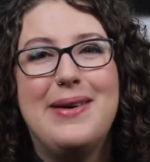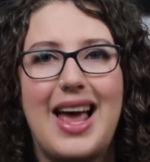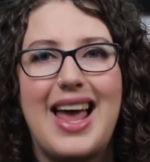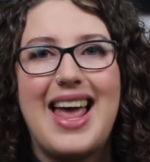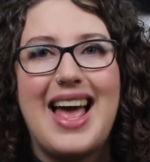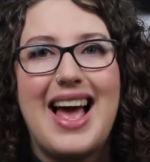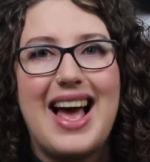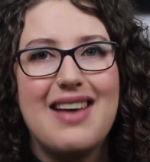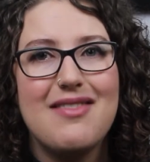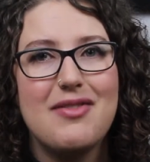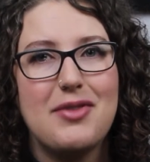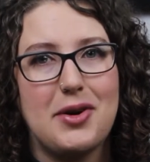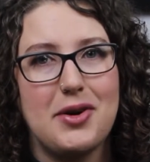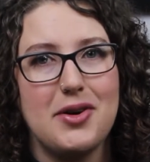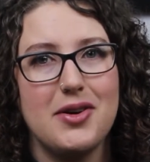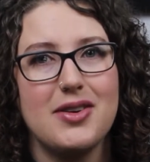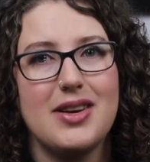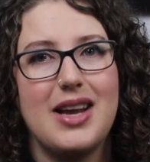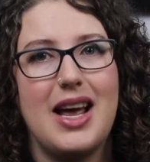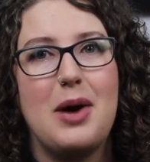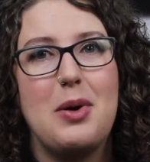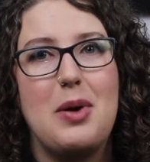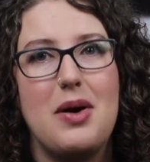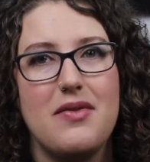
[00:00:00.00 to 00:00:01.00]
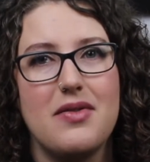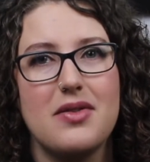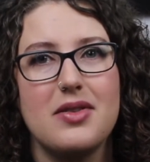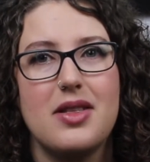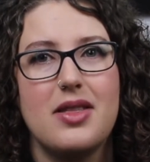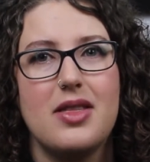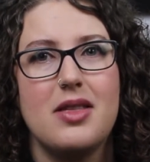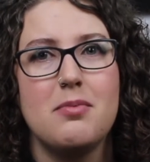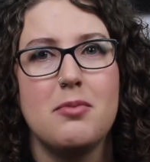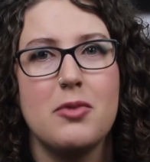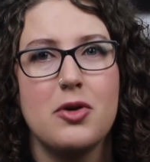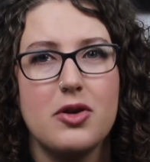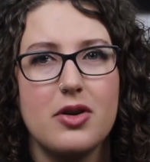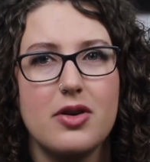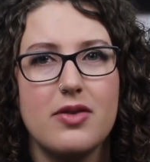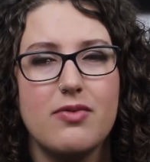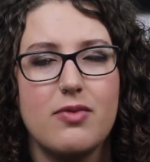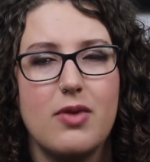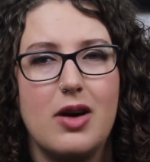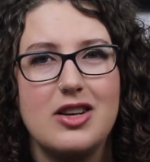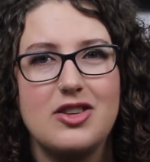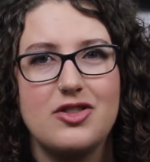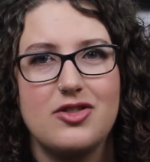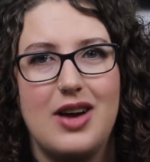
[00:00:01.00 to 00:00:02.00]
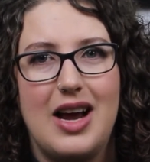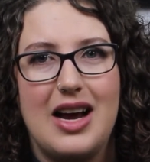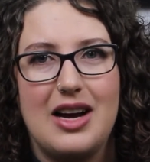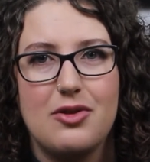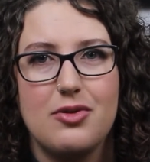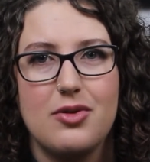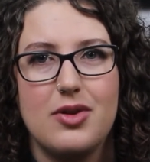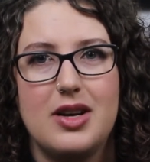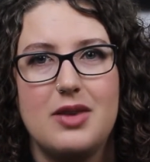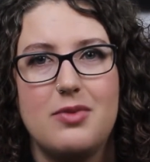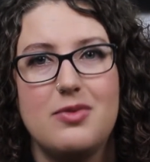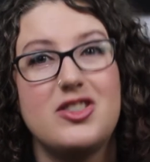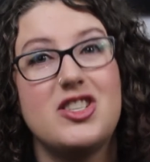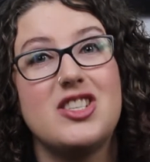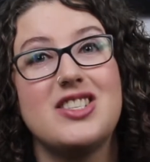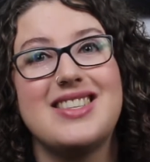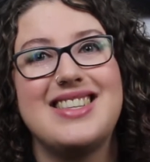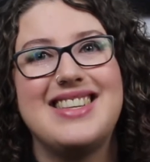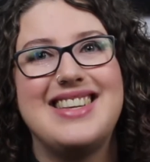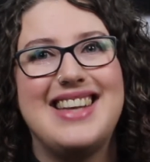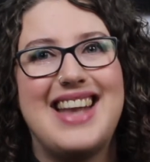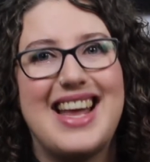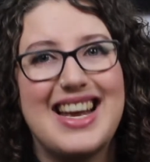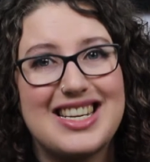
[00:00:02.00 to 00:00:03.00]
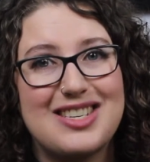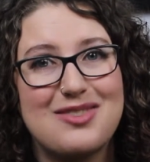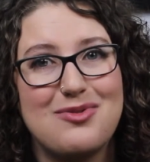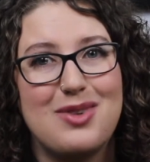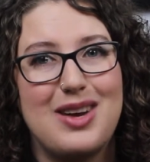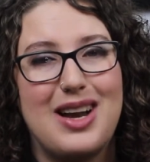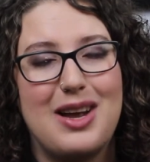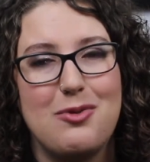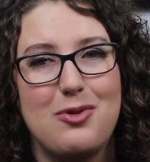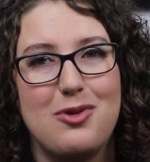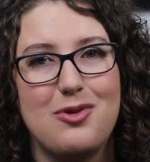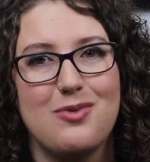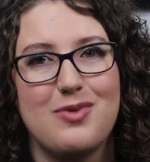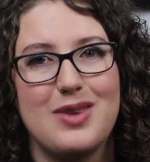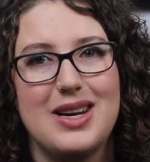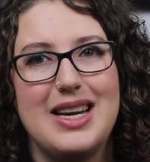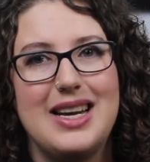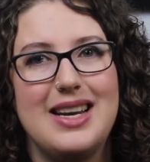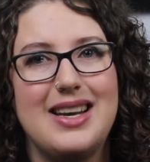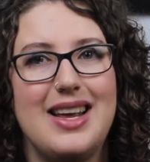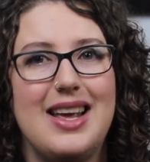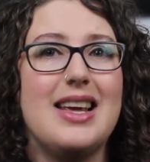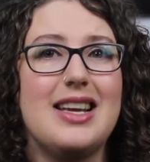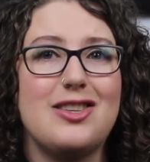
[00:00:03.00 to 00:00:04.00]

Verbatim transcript: I have heard, however, that The Murder of Roger Ackroyd, which is the next one I will read,